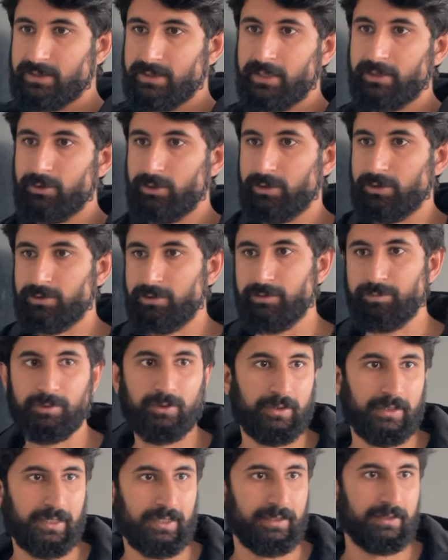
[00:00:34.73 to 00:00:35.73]
z naught to the
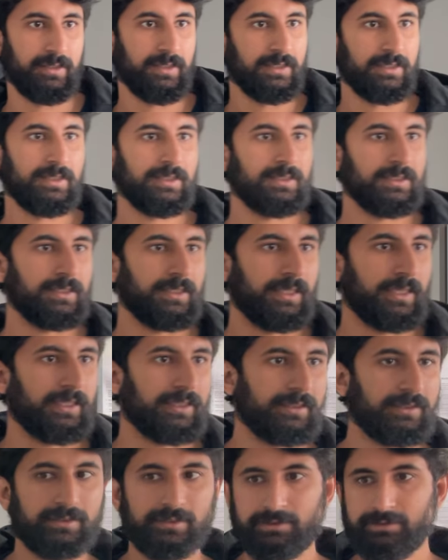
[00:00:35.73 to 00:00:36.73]
power n,
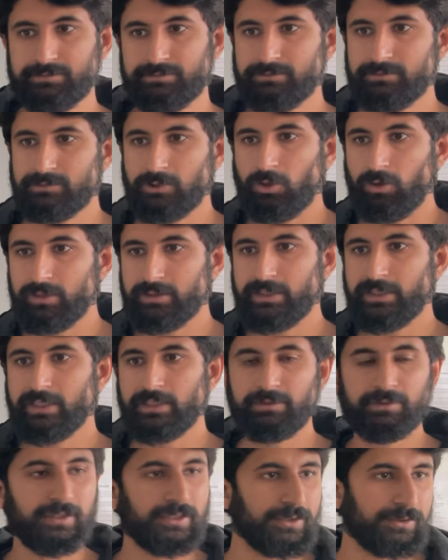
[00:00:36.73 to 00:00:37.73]
and all the
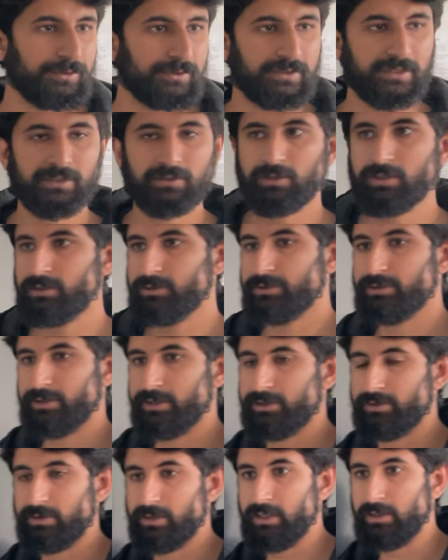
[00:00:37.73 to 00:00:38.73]
derivatives and all you
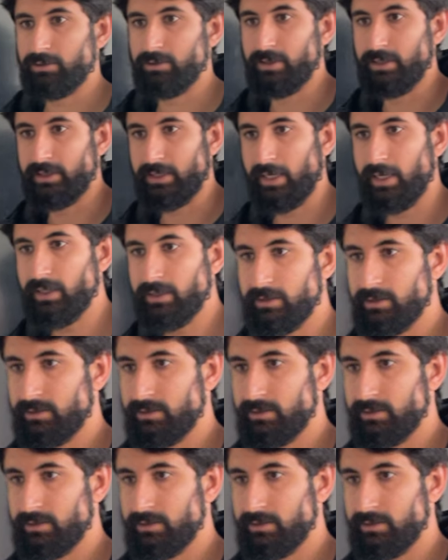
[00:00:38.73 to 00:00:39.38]
need to calculate at